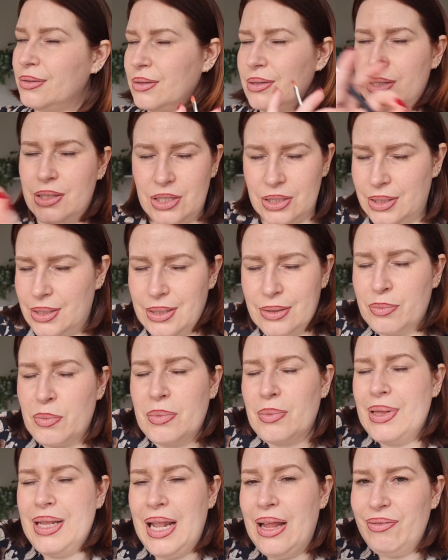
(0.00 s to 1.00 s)
It's
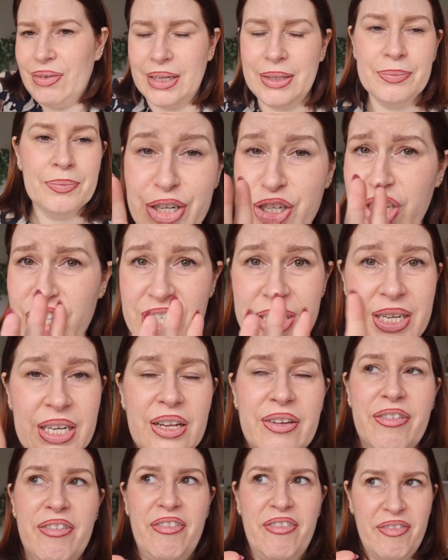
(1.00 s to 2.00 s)
just lovely. Literally just
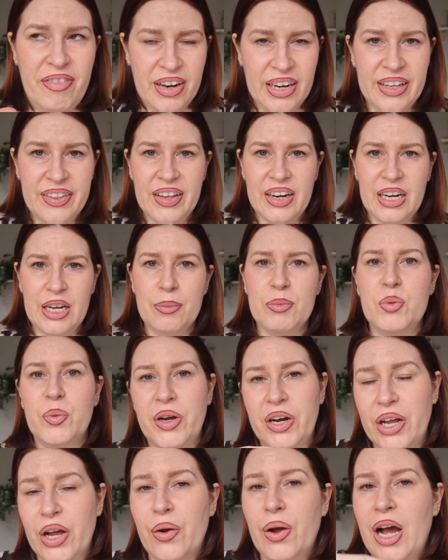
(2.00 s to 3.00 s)
going to fill in the lips.
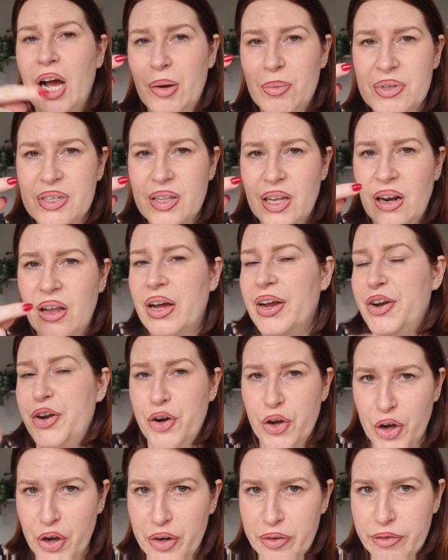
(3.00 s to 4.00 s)
We're going to go up to the line,
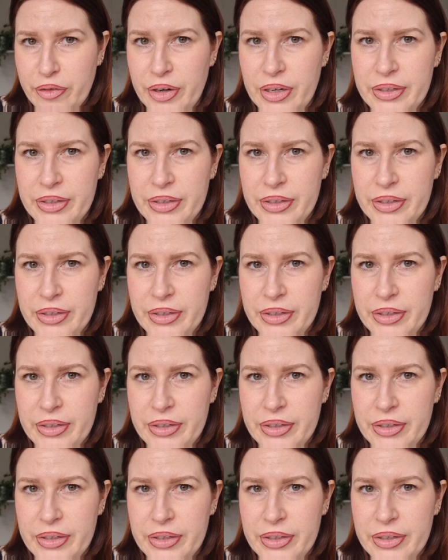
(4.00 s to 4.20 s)
not over